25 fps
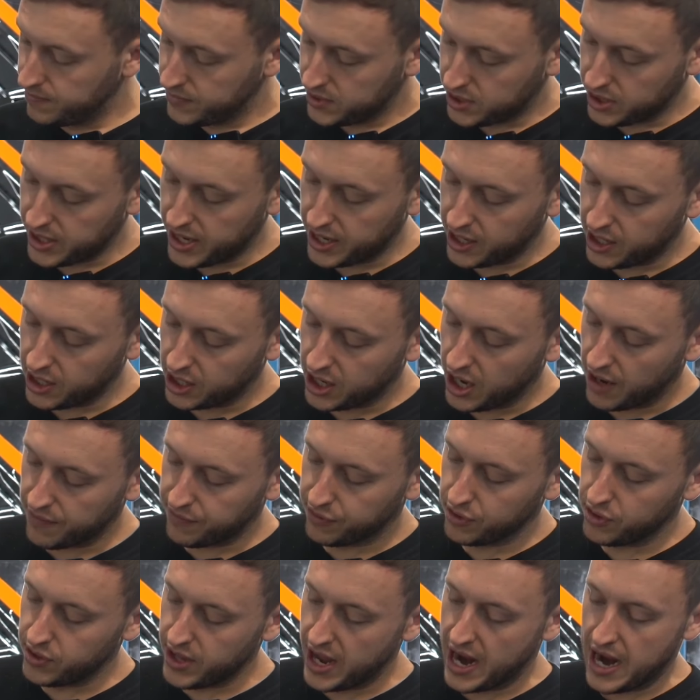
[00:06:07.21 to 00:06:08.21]
So they're going to cut
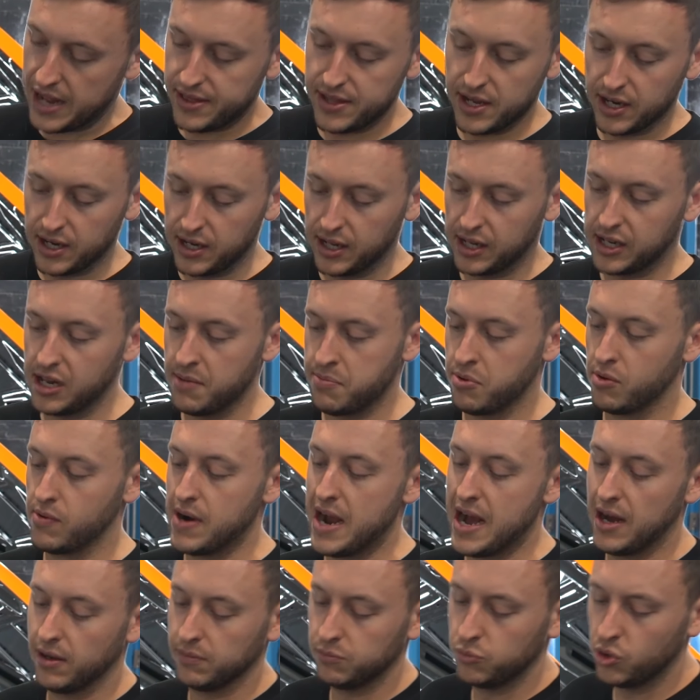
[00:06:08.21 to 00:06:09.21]
through there and they're going to clip
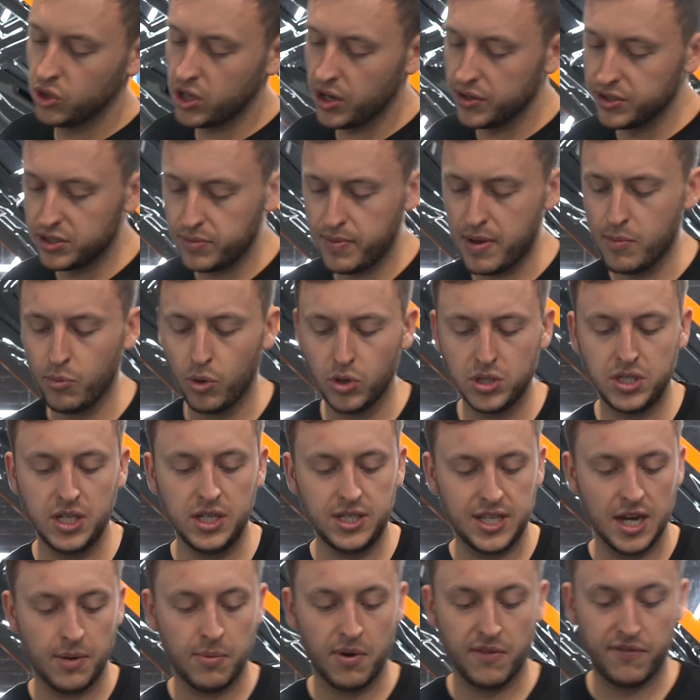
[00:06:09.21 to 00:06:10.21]
around. We'll go into a bit more
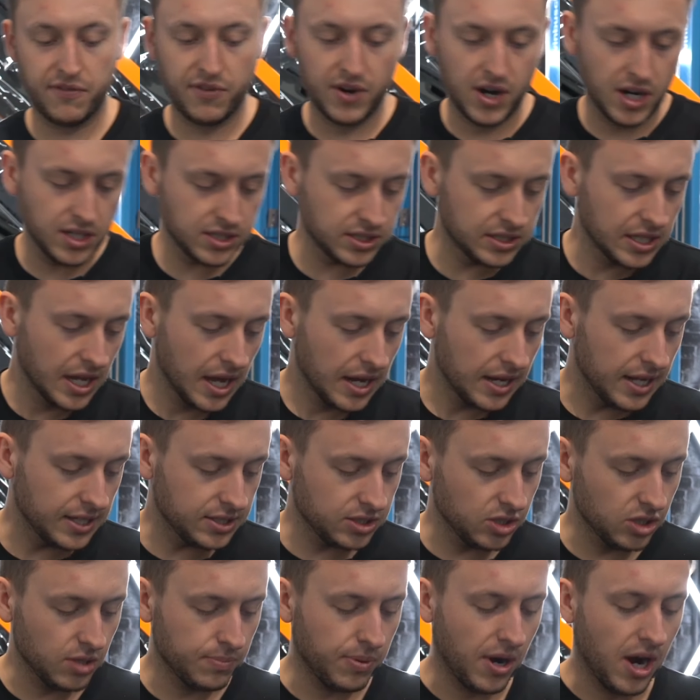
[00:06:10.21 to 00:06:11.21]
detail, but first let's
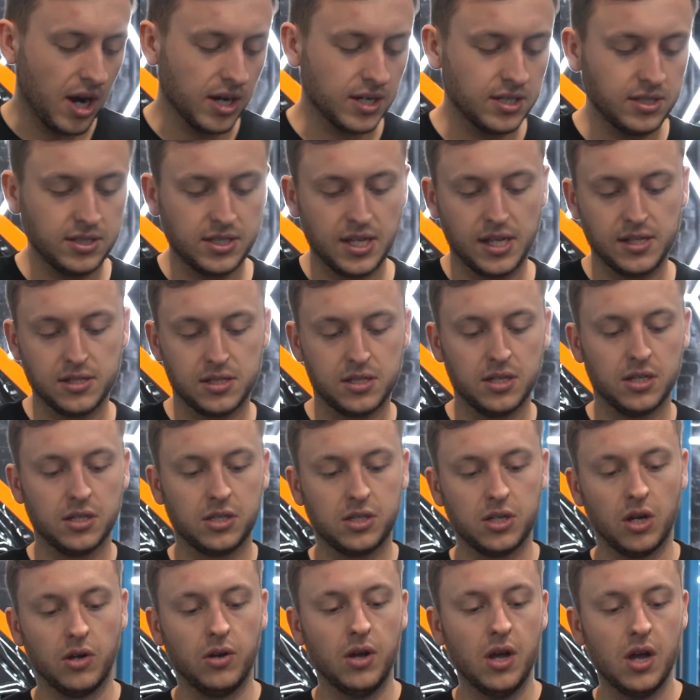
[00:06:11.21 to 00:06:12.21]
do the parking sensor.
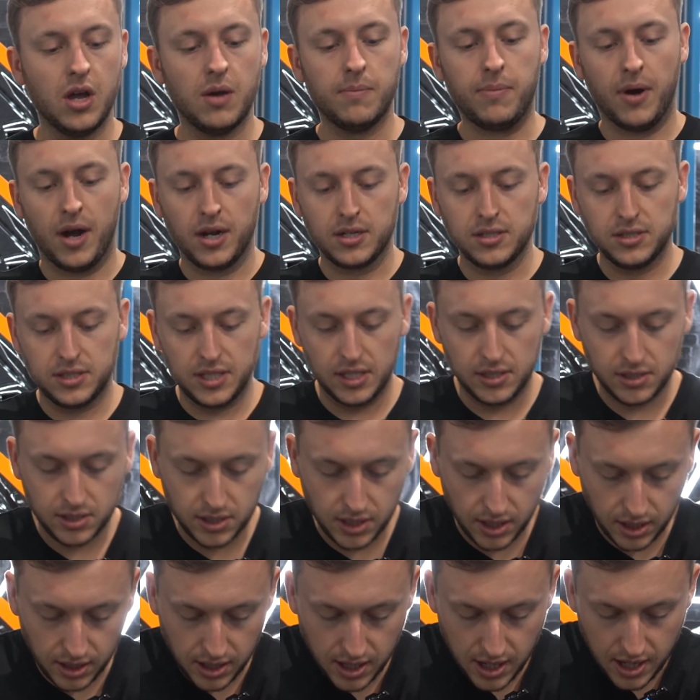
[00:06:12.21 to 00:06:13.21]
So parking
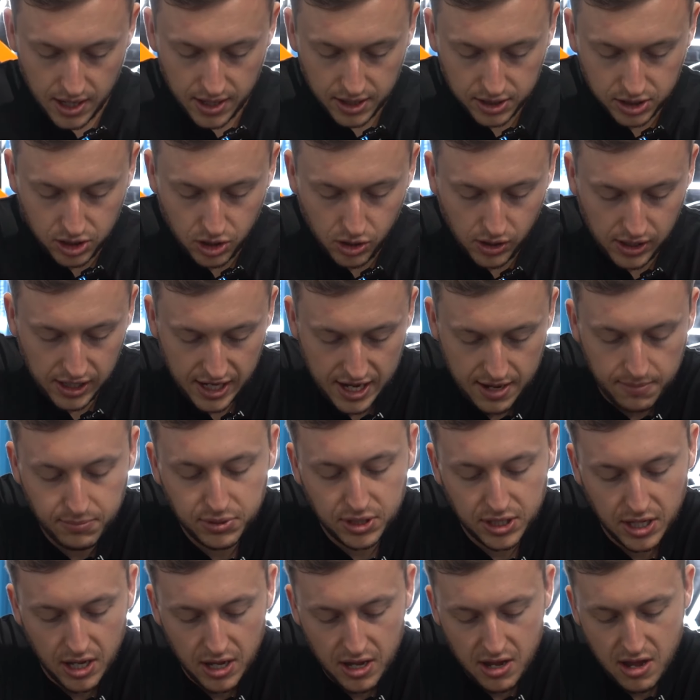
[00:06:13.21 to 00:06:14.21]
sensor, there's 2
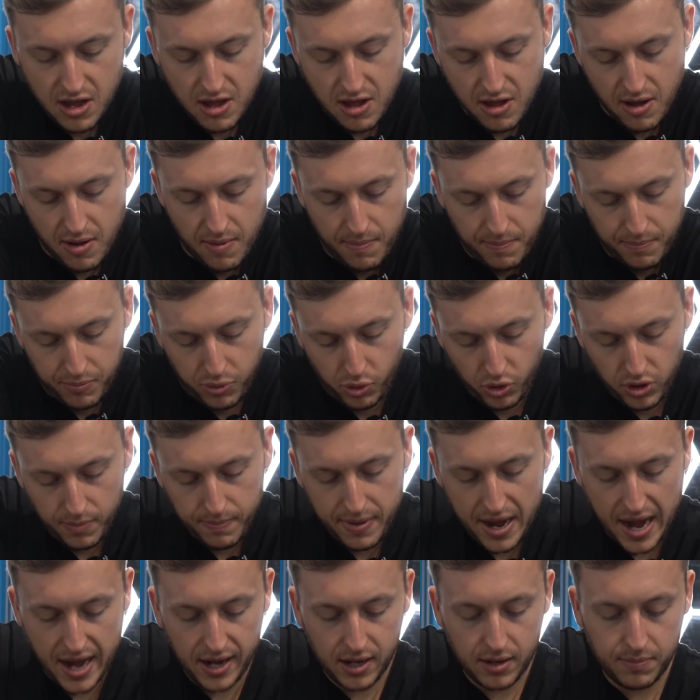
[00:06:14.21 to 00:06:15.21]
clips, pull them
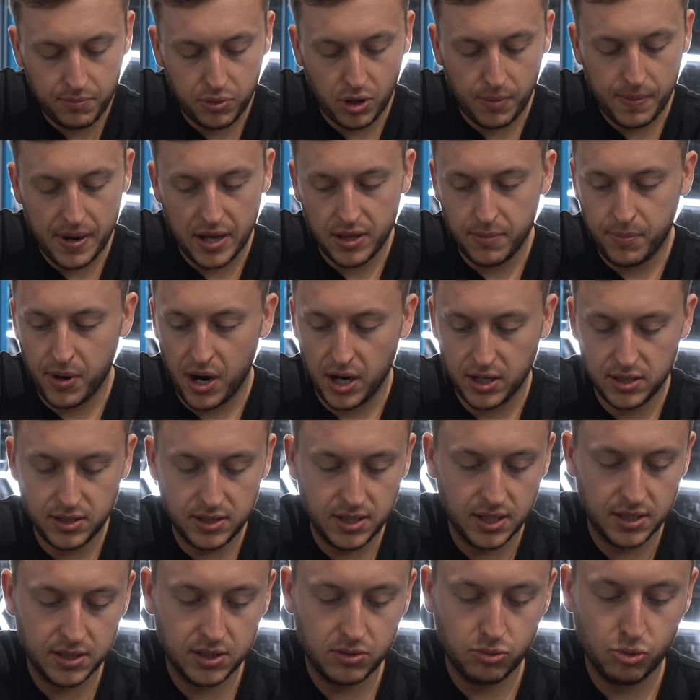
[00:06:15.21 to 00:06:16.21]
back, pop out the parking
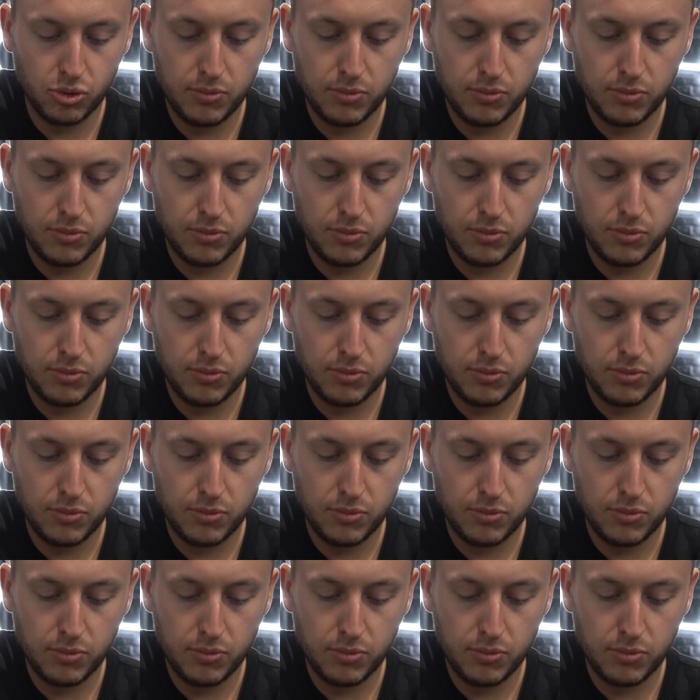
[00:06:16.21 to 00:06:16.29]
sensor.